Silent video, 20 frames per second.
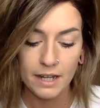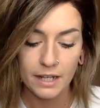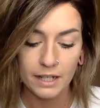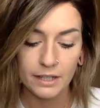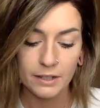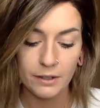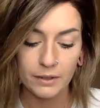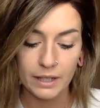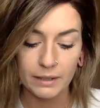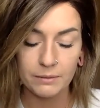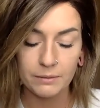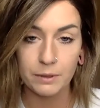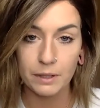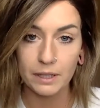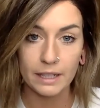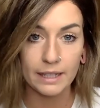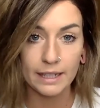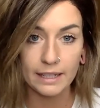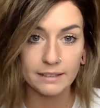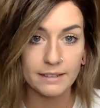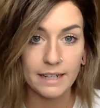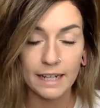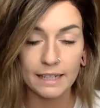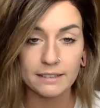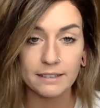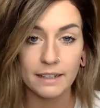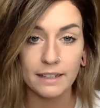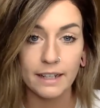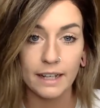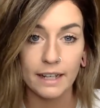you know, they really like
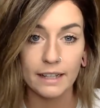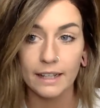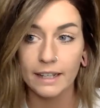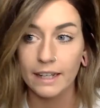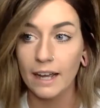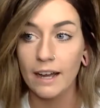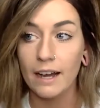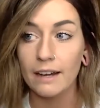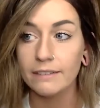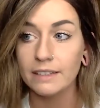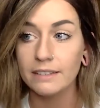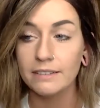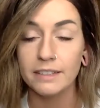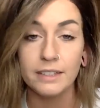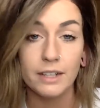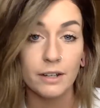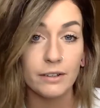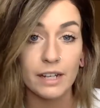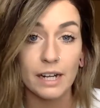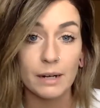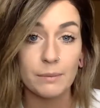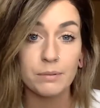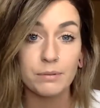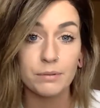snacks at night, like I obviously know that I'm